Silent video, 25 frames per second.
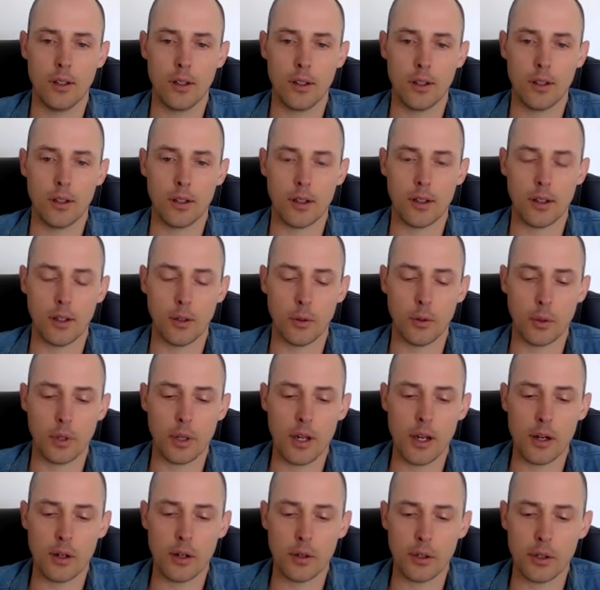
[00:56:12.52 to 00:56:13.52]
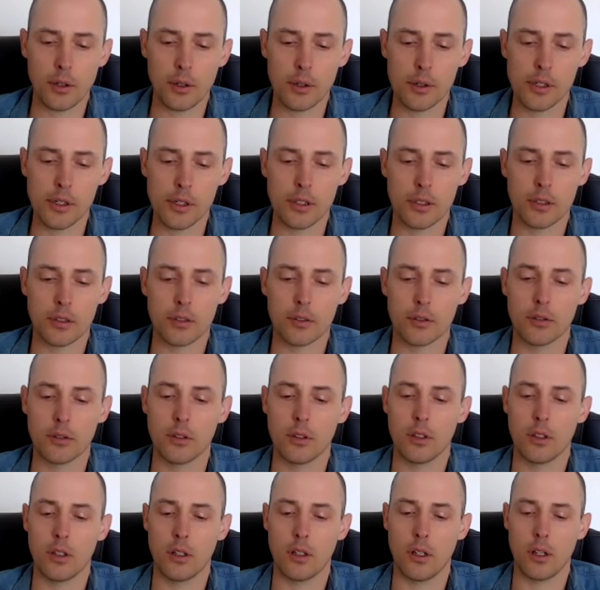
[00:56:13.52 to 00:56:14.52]
Now, without going,
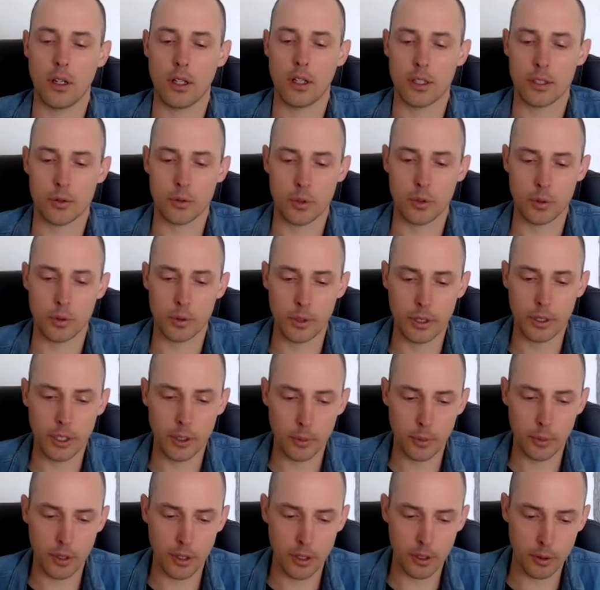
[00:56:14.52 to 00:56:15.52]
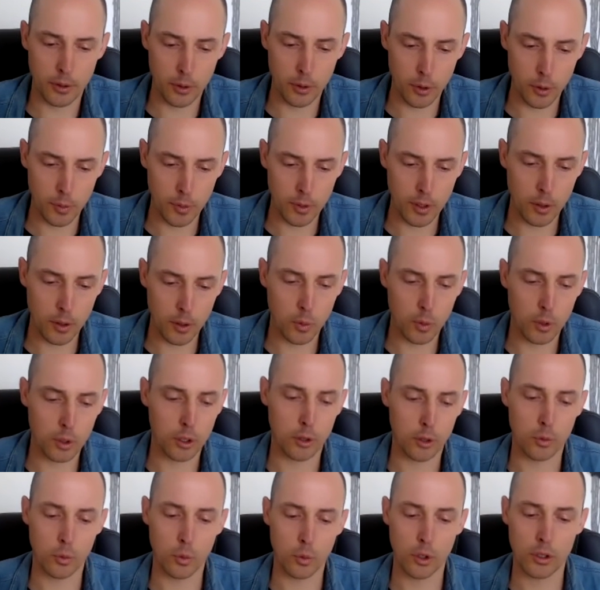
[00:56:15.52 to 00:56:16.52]
as we're working with a group, not
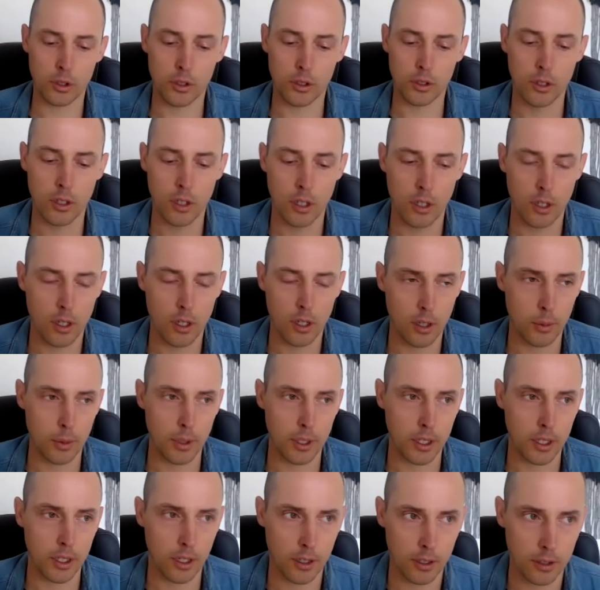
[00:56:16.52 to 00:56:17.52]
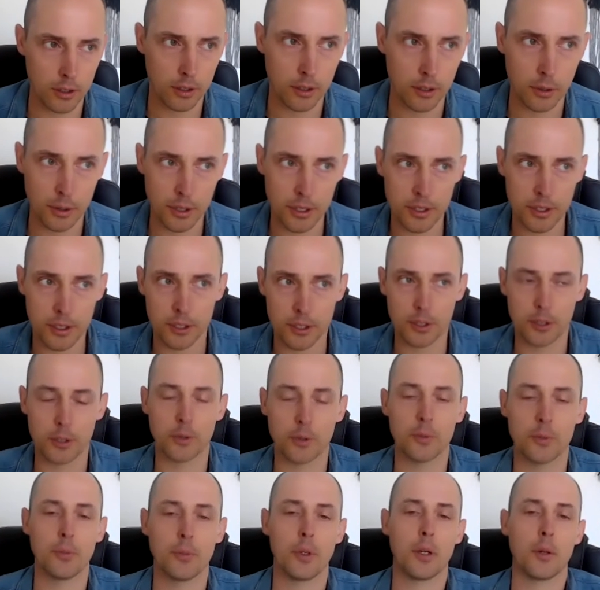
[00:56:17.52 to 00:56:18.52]
one-on-one, we can't go
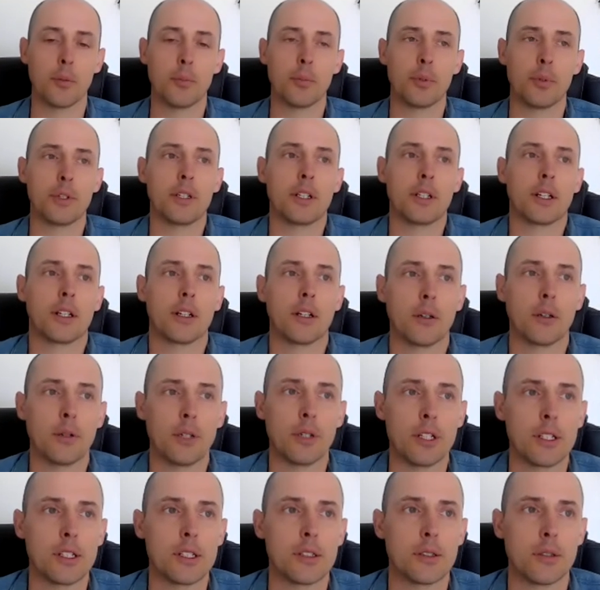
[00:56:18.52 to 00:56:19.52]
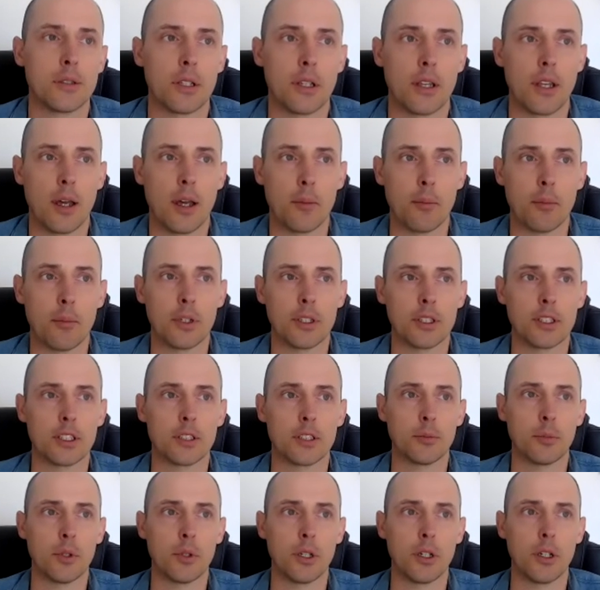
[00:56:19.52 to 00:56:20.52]
into a particular history that much,
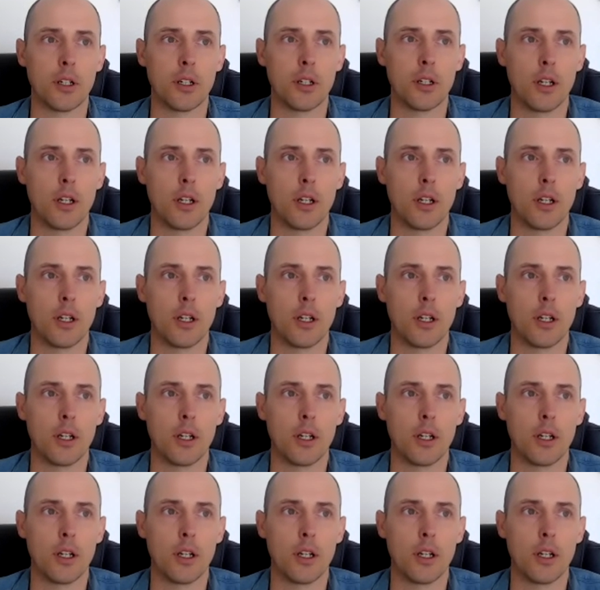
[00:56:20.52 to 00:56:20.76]
but